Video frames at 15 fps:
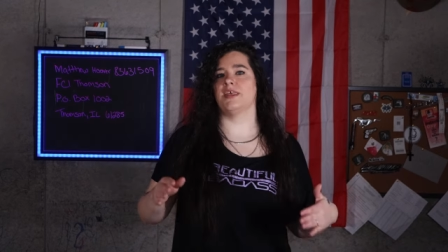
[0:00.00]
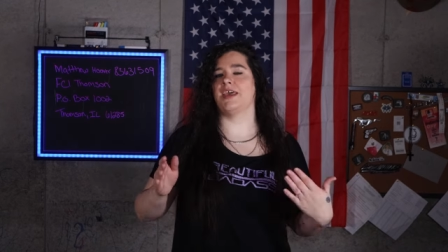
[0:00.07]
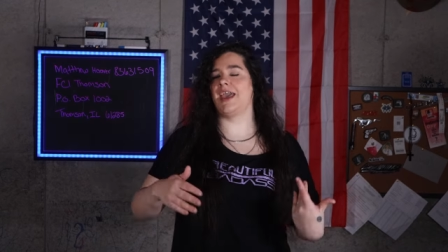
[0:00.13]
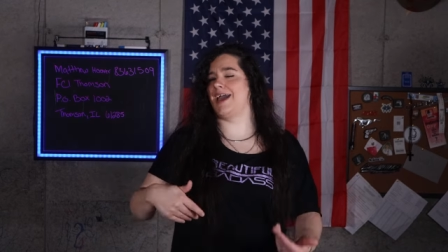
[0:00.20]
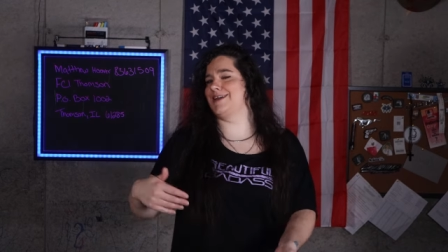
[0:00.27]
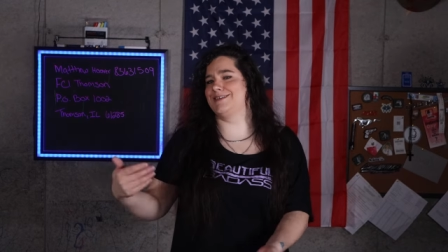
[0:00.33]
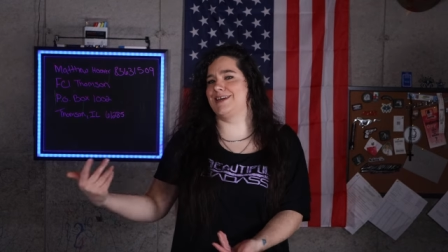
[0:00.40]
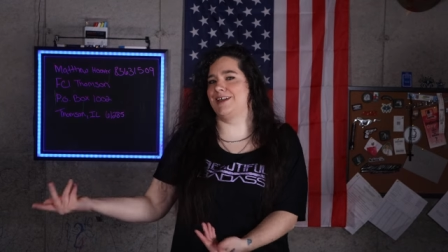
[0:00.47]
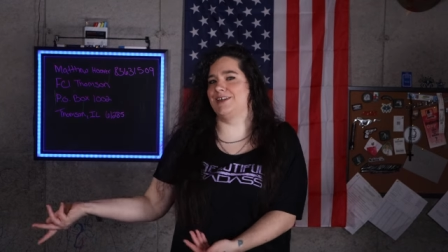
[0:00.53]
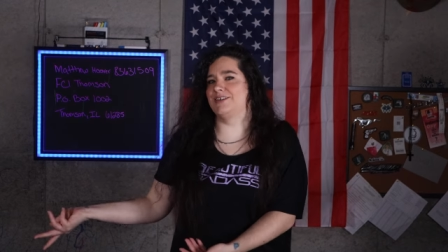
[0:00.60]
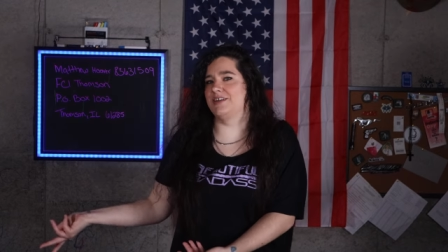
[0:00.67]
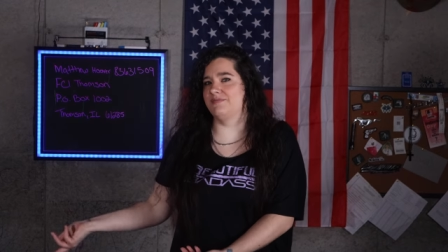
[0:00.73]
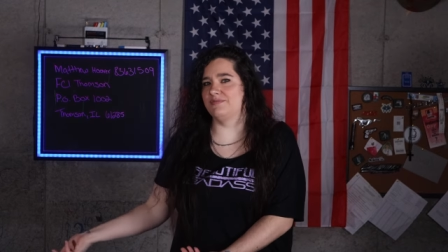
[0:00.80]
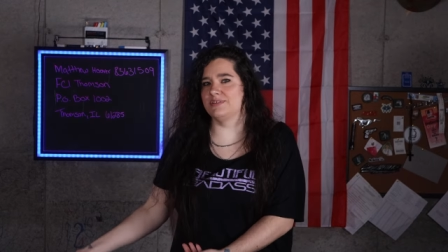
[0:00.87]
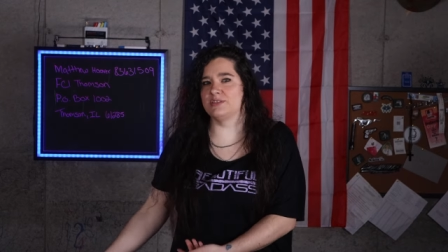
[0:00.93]
They can't tell the
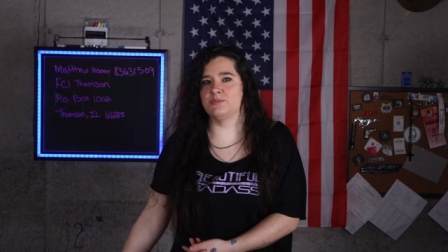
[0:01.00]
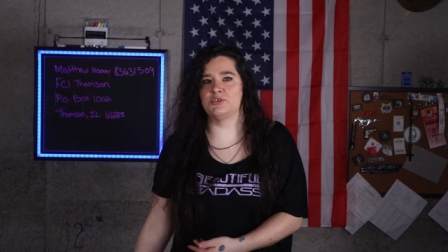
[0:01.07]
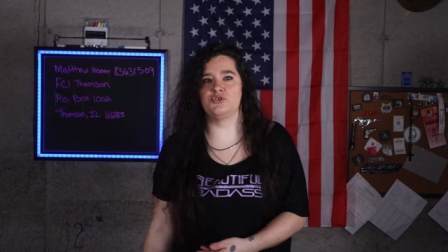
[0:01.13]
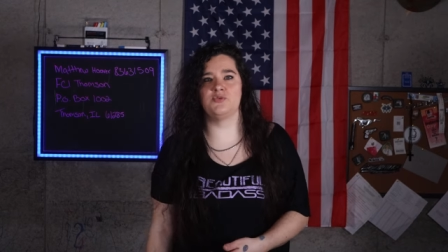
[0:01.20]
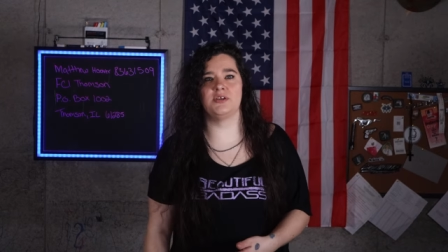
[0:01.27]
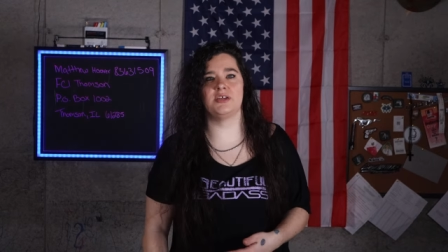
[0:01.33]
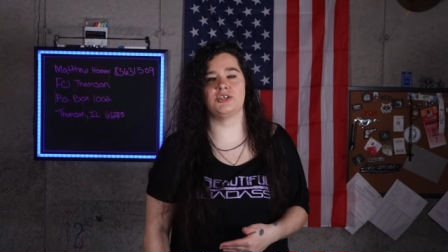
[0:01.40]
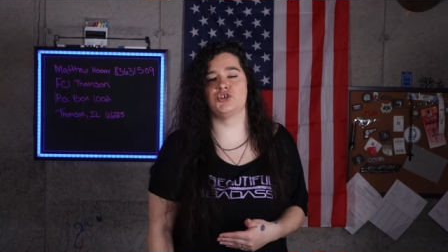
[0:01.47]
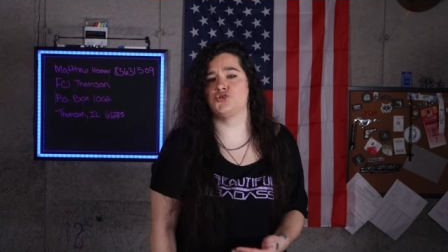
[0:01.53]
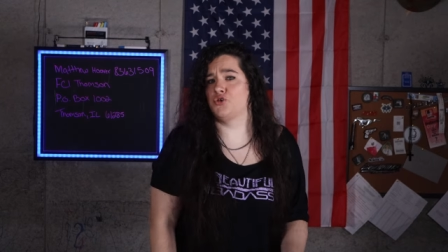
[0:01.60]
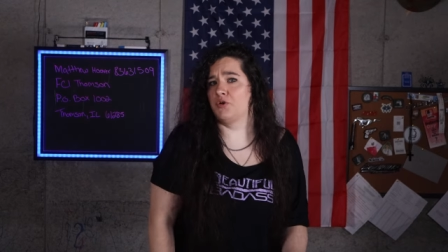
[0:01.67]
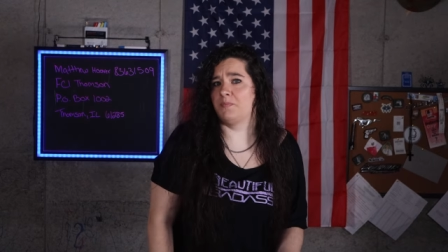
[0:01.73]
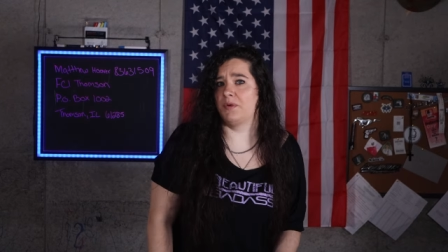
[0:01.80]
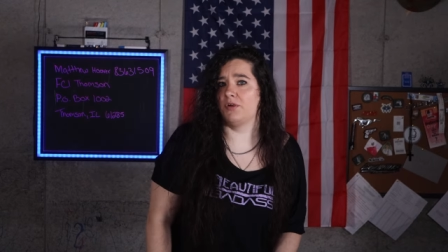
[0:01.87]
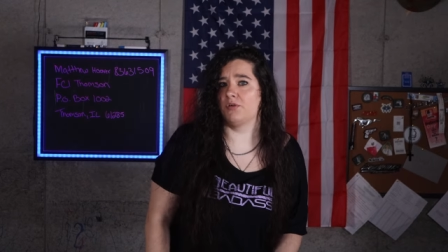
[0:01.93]
difference between a
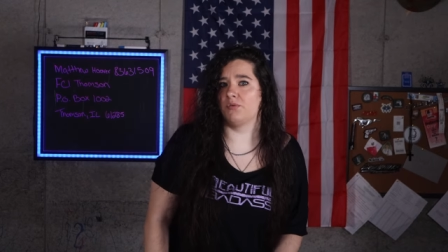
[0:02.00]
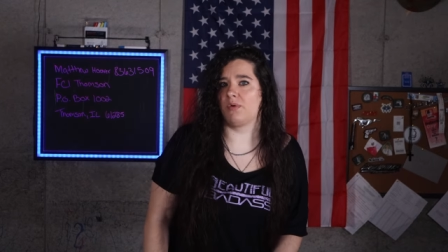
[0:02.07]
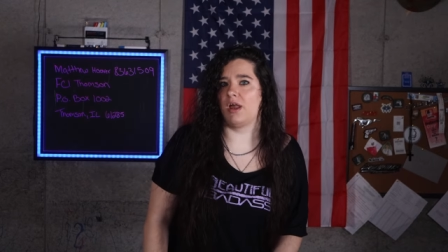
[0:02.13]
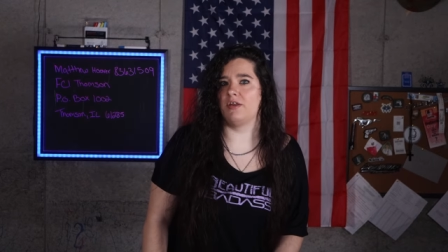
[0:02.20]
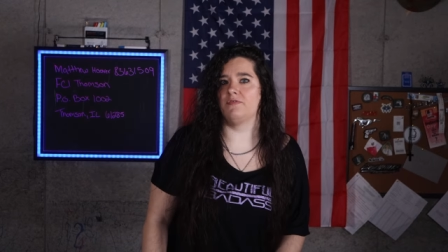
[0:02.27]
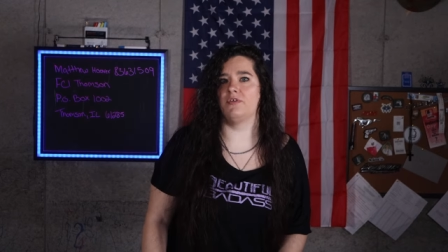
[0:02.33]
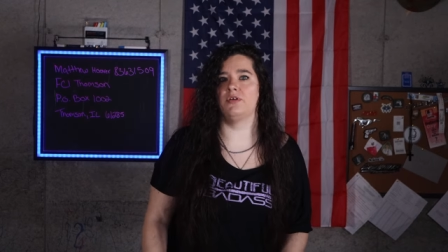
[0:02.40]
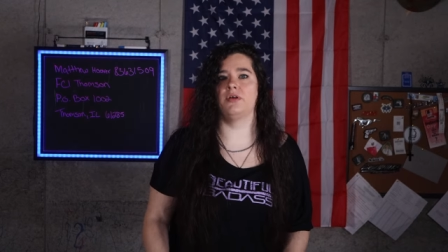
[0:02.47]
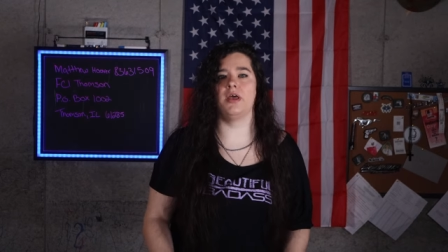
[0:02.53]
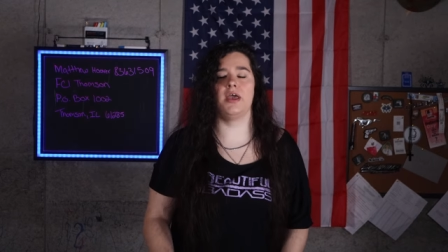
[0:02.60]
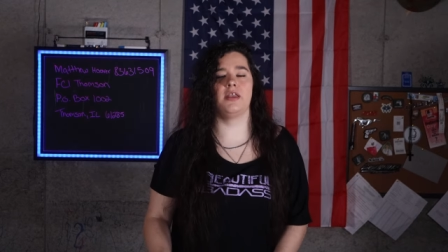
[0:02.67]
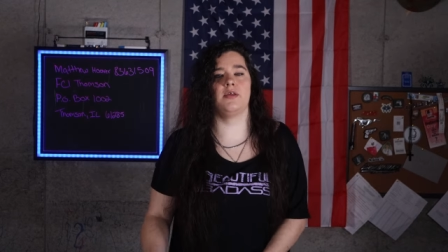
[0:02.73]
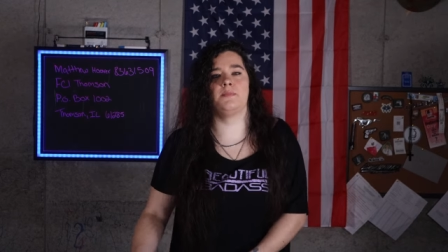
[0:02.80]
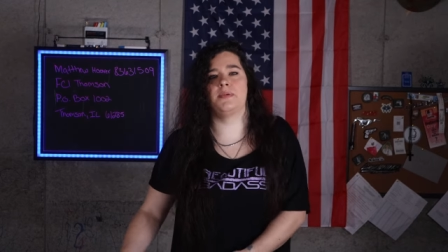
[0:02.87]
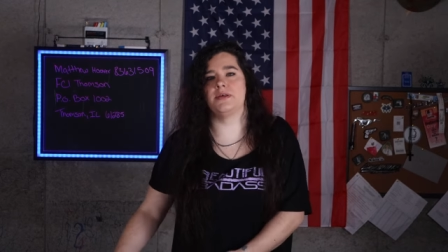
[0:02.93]
short barrel rifle
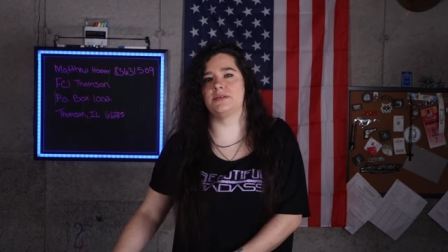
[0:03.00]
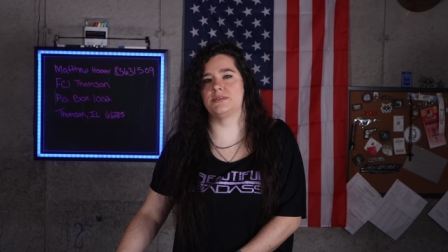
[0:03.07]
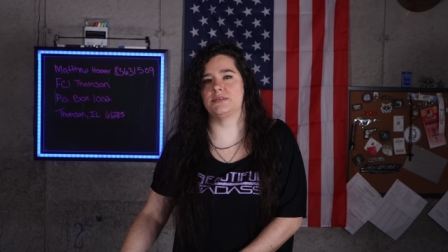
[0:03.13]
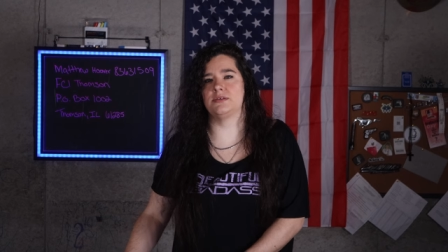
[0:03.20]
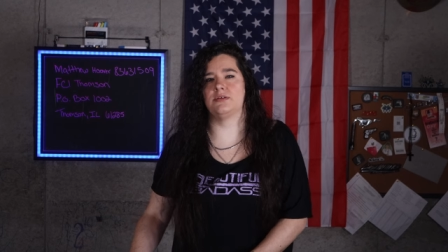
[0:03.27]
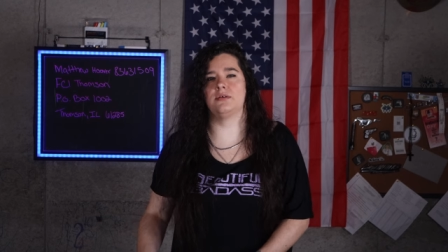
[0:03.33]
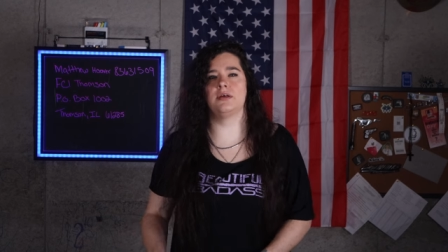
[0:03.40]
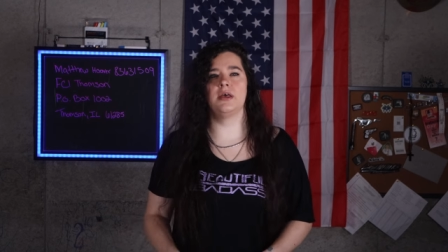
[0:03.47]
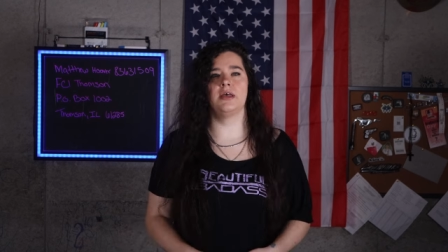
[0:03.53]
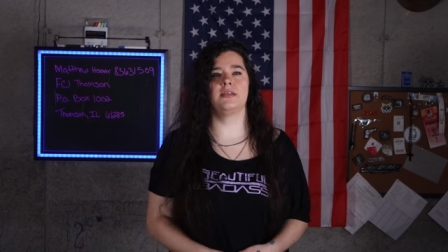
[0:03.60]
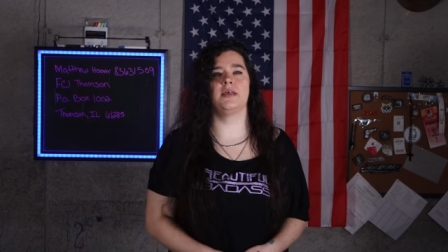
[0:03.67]
and a pistol.